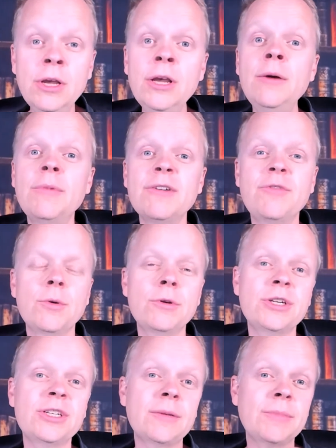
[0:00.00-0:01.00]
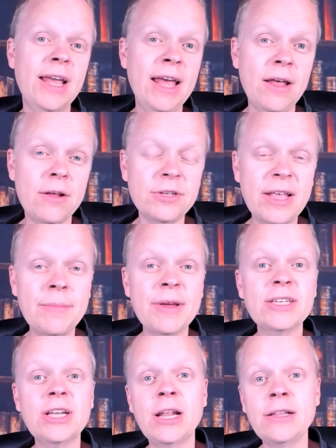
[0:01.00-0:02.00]
But if you're using something else, that
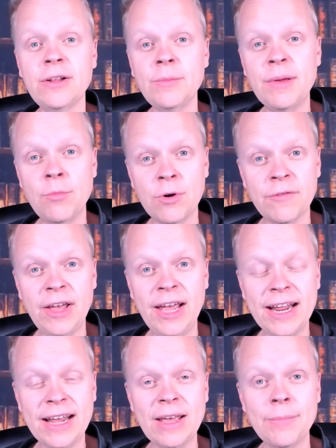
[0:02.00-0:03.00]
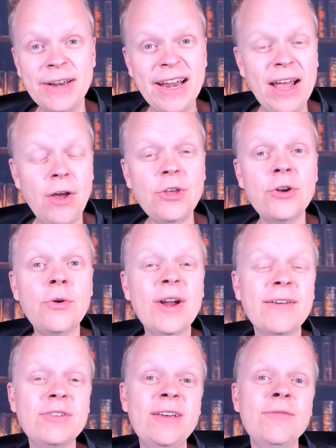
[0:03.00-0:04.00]
makes a little bit more of a headache. But now you don't
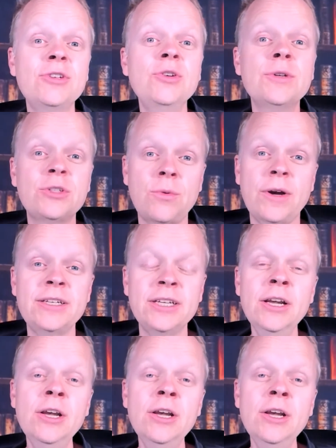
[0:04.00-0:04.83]
have to even do it twice.